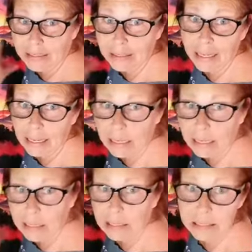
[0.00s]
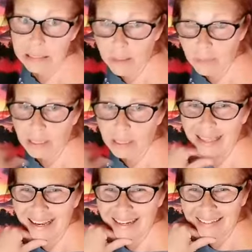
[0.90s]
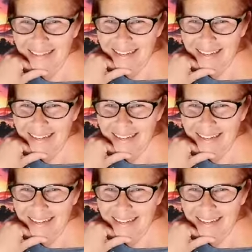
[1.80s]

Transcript: like in an assembly line.